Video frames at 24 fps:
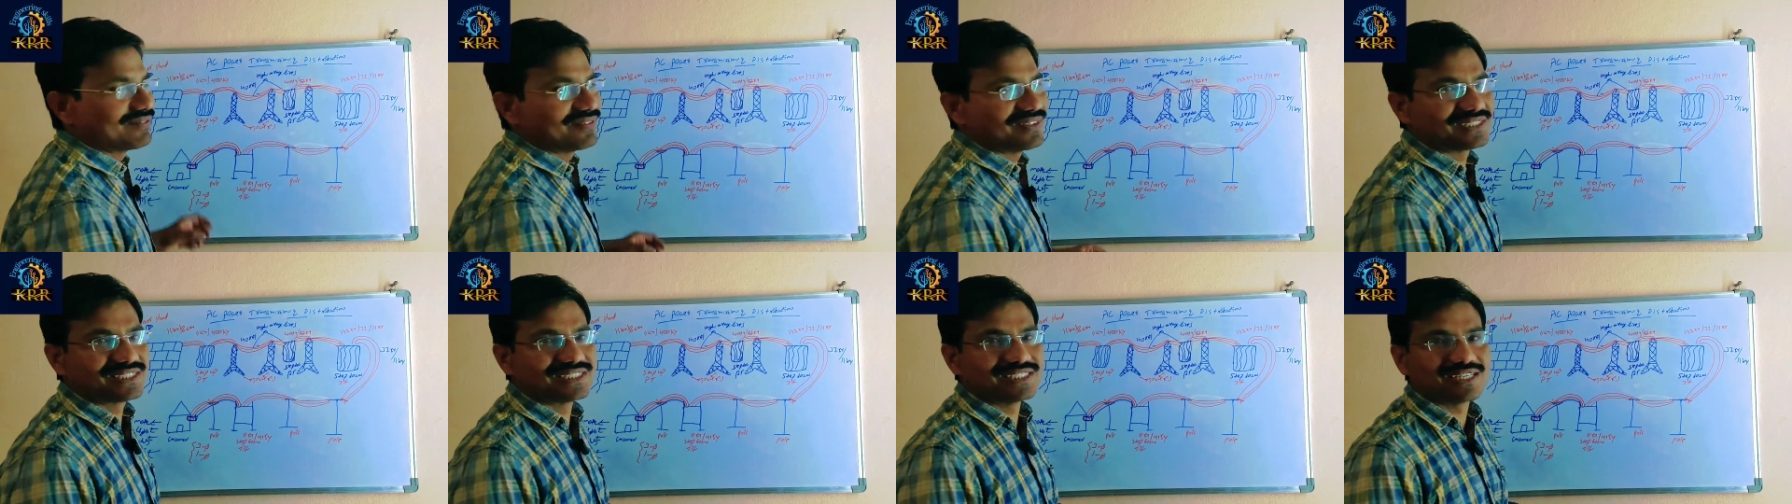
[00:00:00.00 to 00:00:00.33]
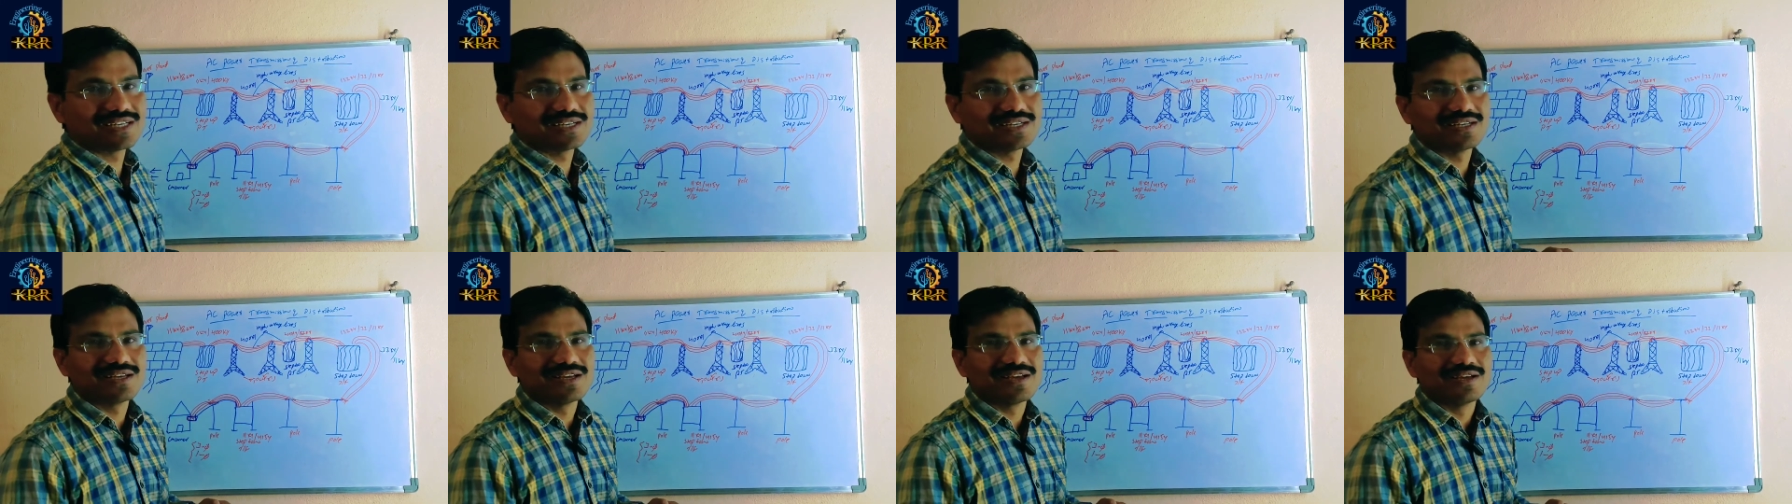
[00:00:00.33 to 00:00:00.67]

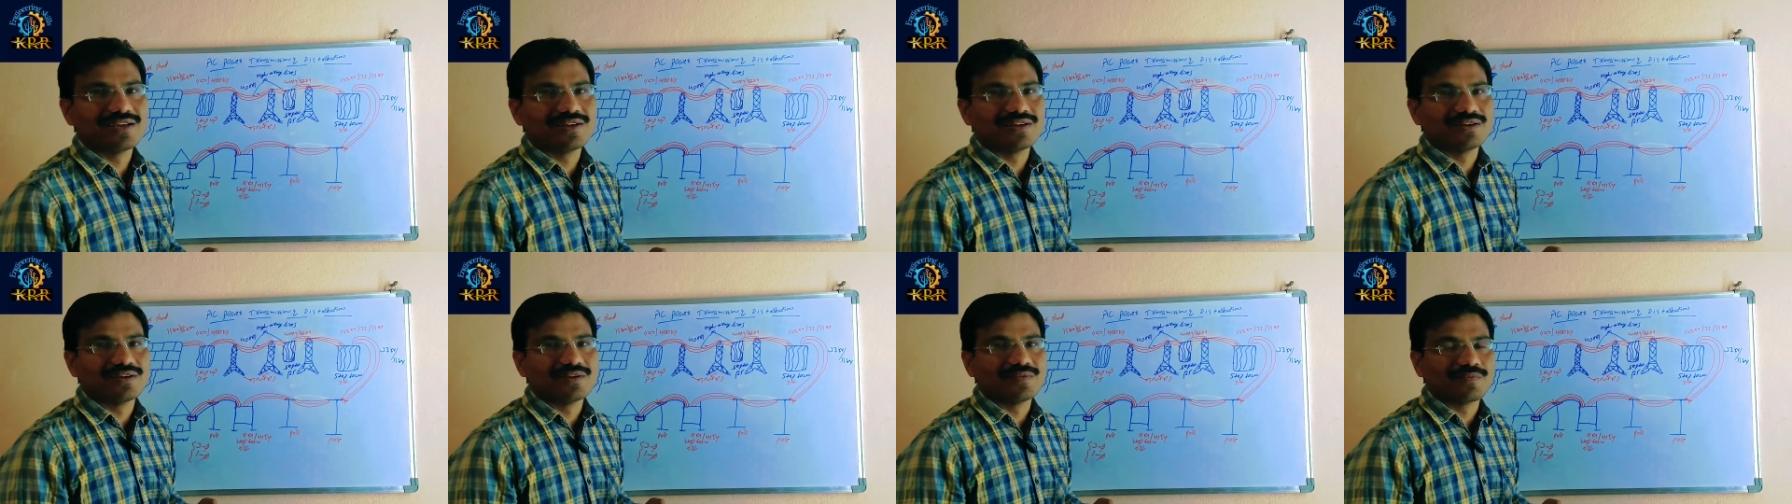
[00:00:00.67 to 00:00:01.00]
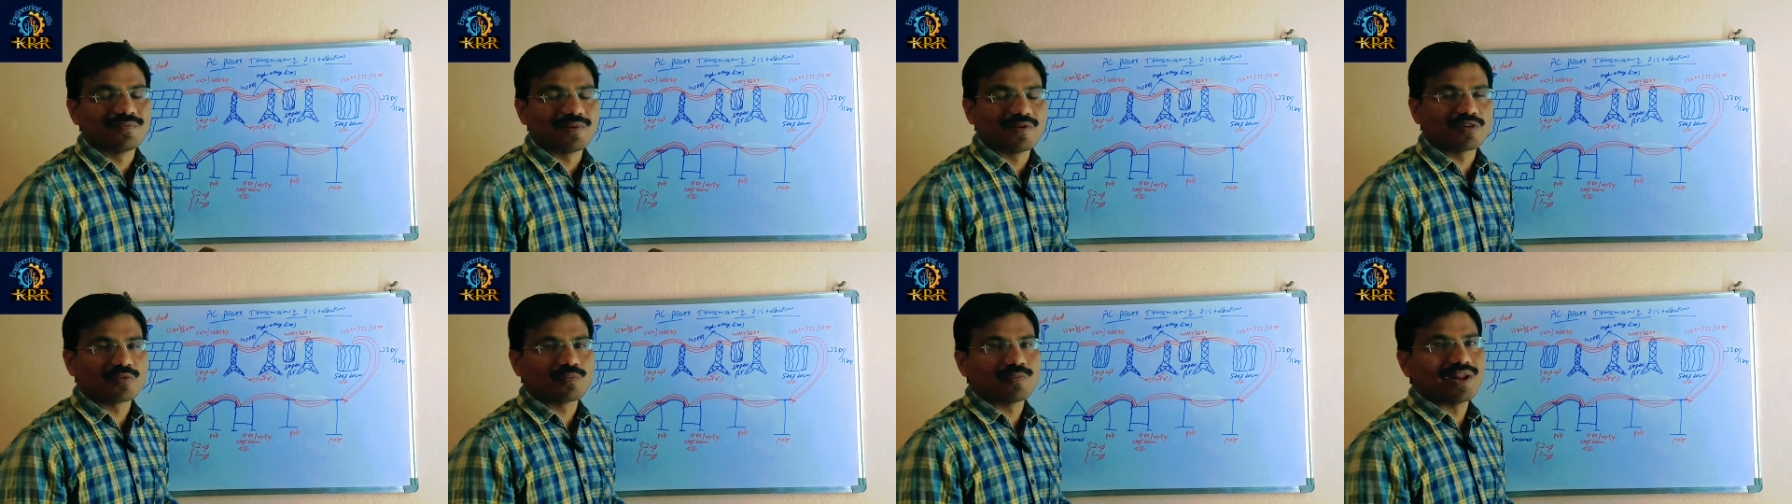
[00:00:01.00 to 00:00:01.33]
conventional
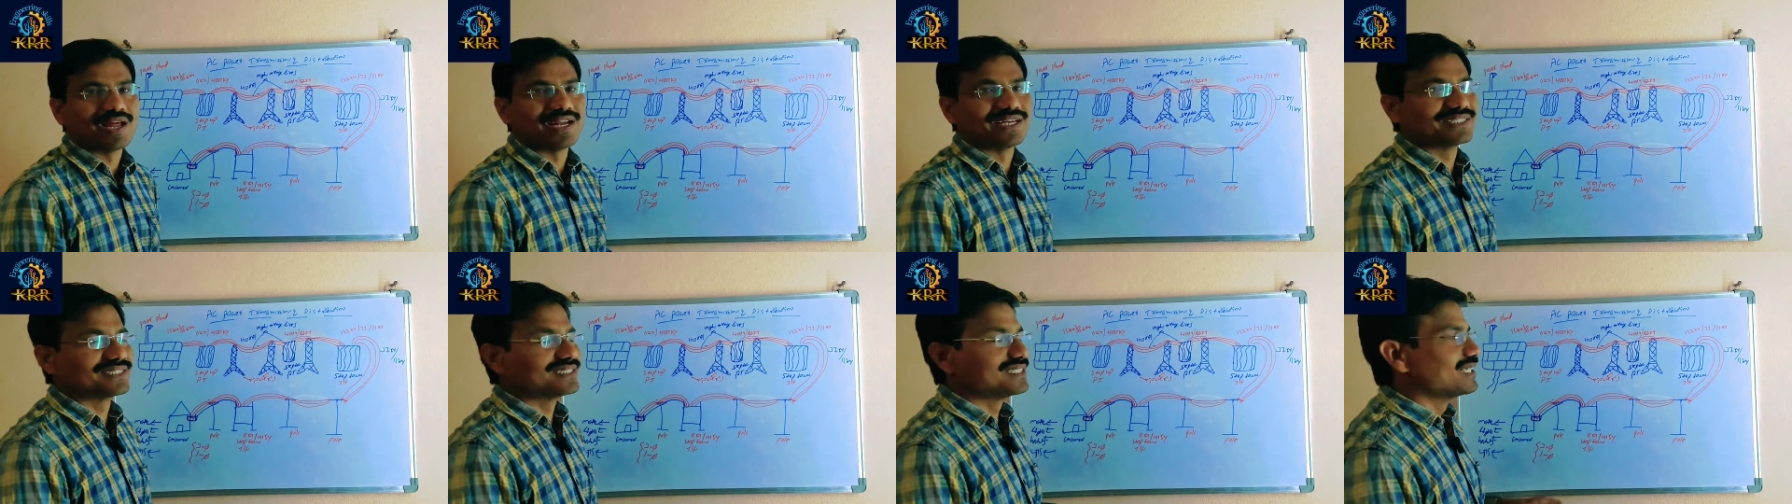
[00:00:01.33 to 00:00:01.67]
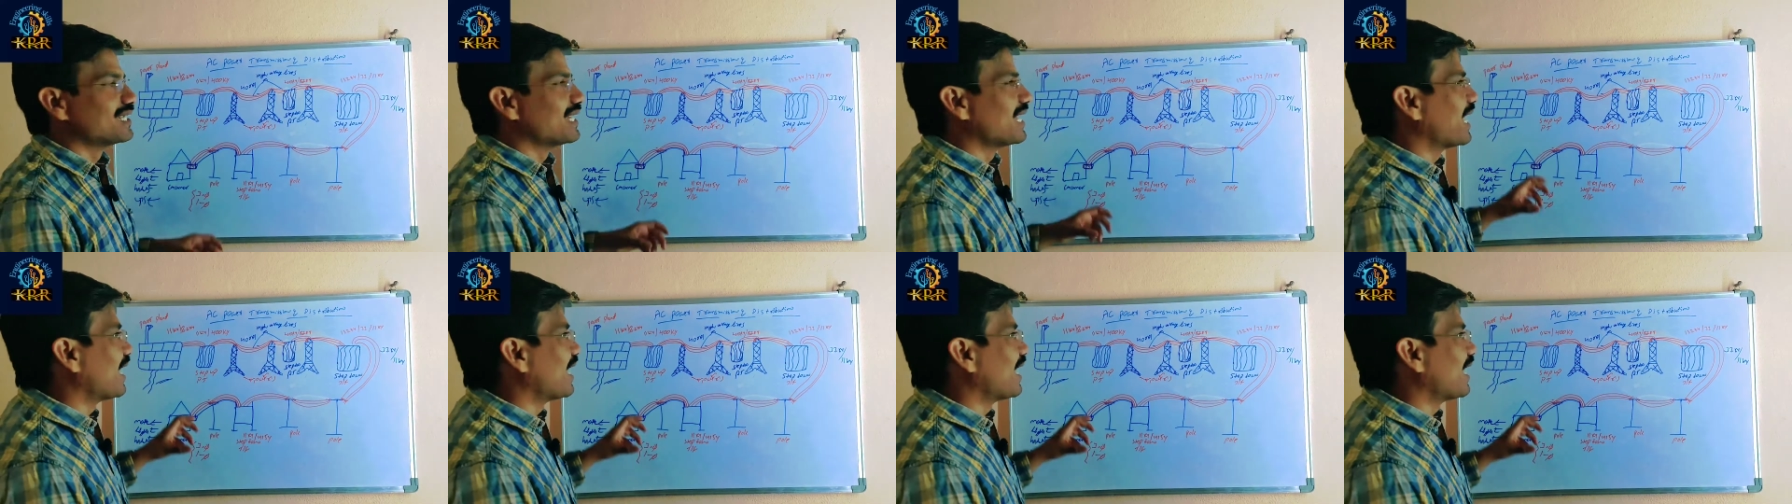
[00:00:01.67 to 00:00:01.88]
power plants.